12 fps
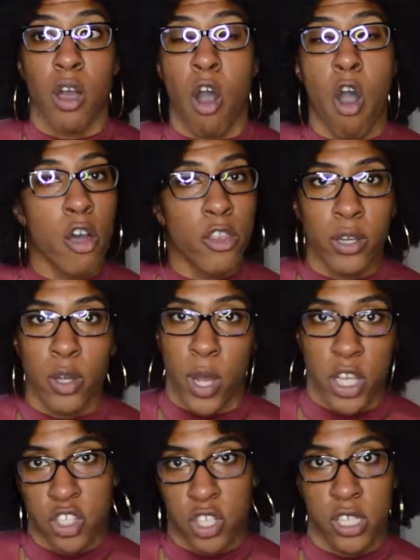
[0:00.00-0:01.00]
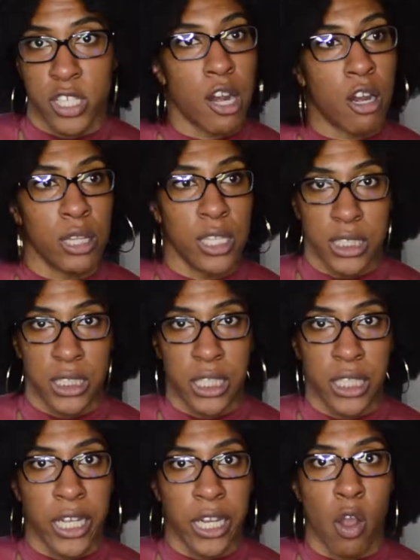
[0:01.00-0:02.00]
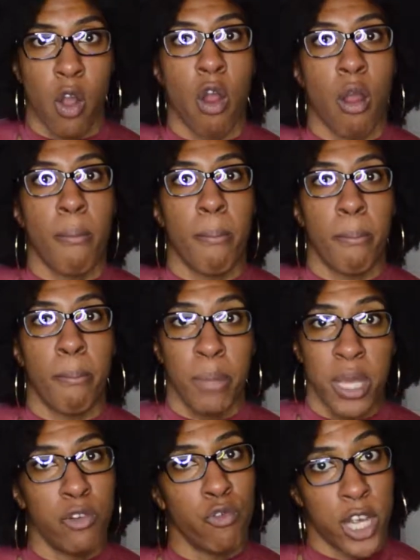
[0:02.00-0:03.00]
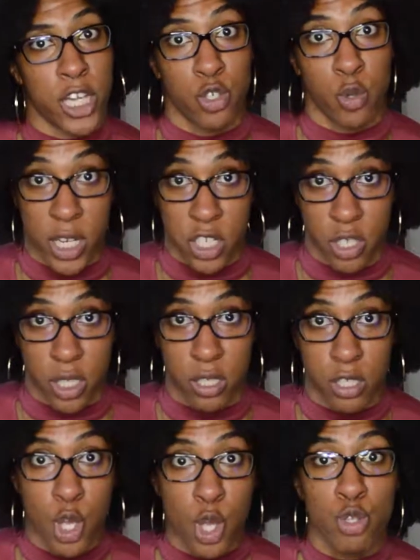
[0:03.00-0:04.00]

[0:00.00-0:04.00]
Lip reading: all the questions that are listed there are mid-range questions.